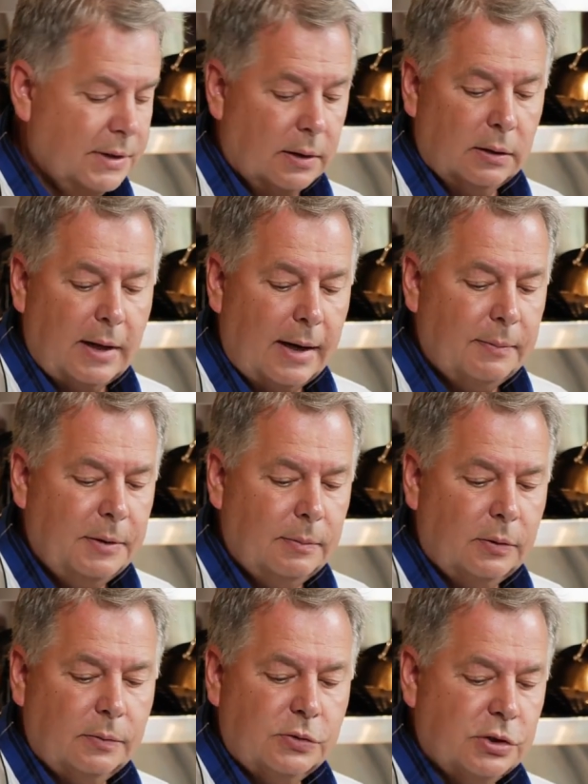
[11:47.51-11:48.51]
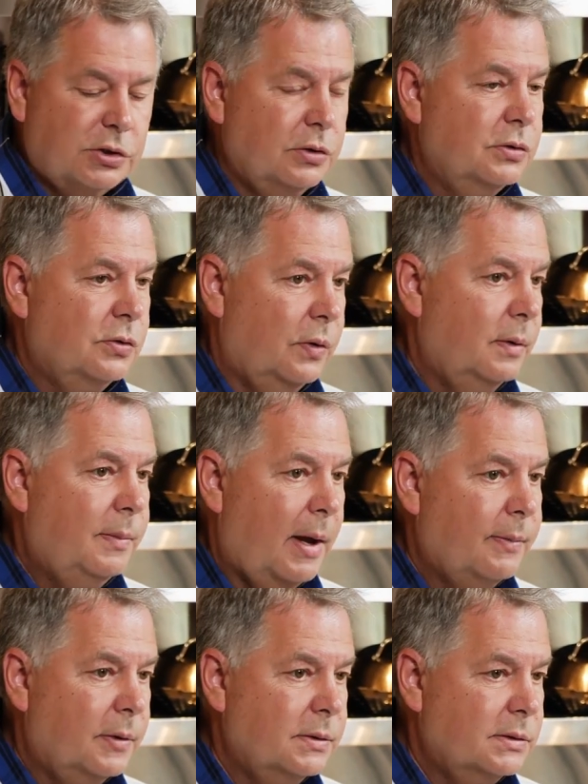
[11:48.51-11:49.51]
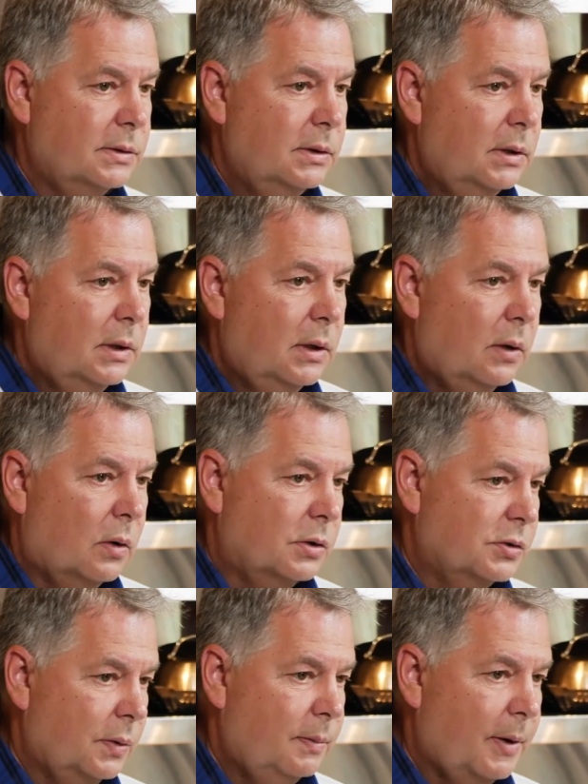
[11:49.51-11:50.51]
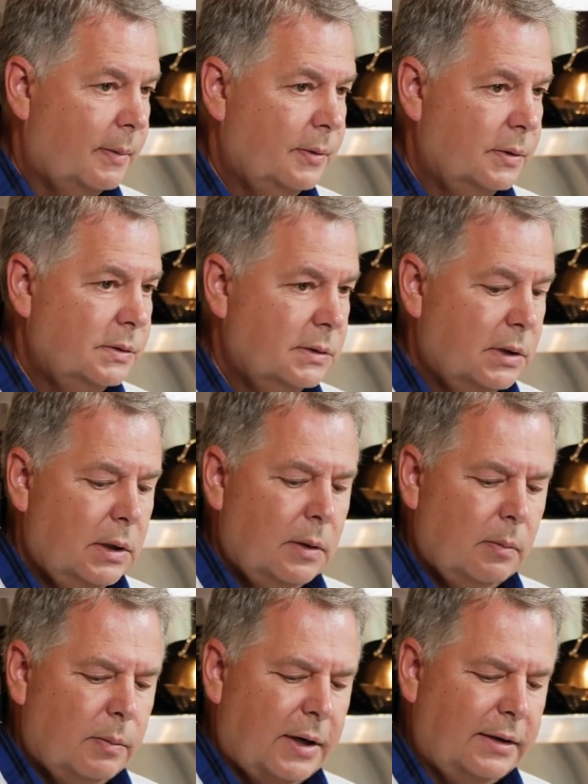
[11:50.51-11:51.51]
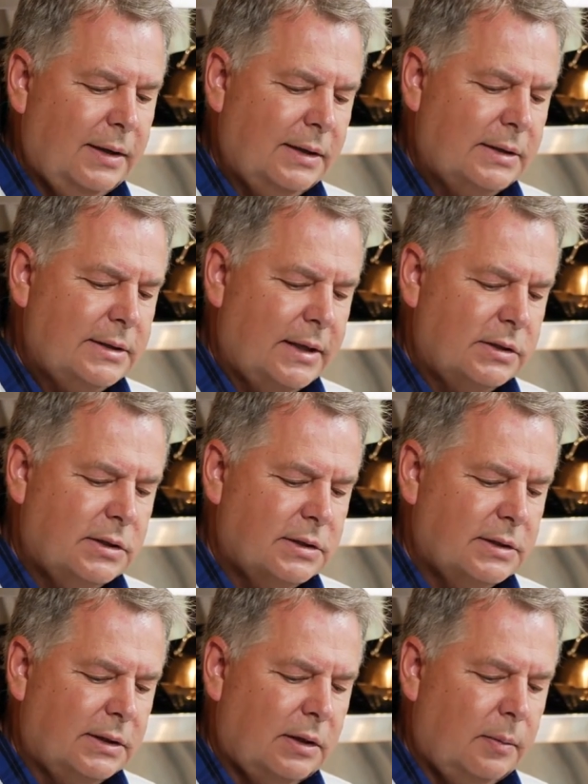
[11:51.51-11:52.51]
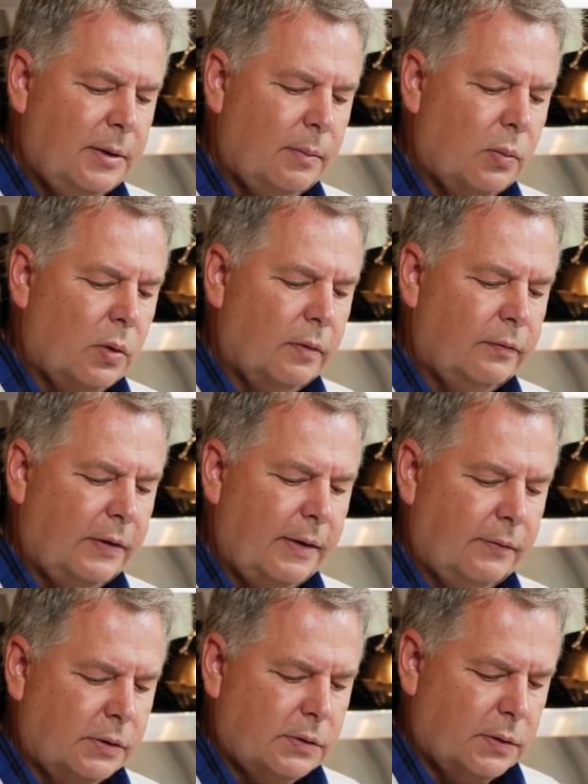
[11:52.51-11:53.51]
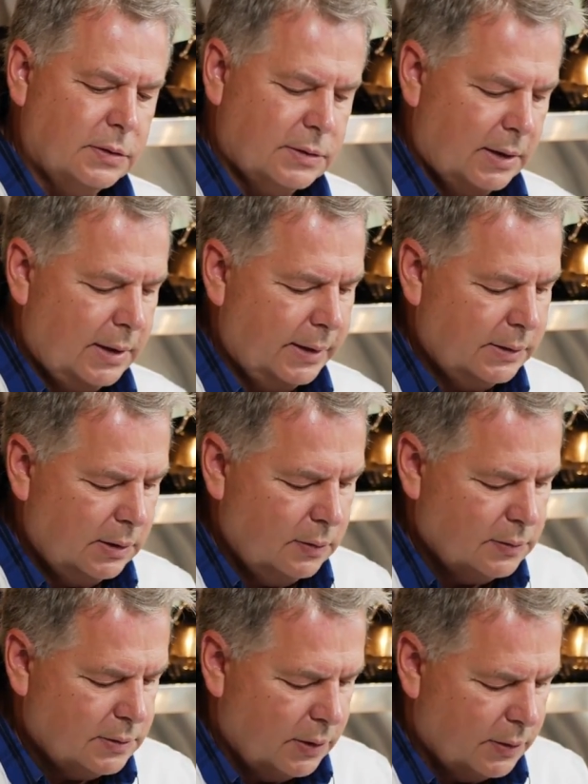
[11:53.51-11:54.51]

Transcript: Now, a lot of people just use green peppers or sweet peppers, but I think this has just a little bit more flavor to it, so I like to use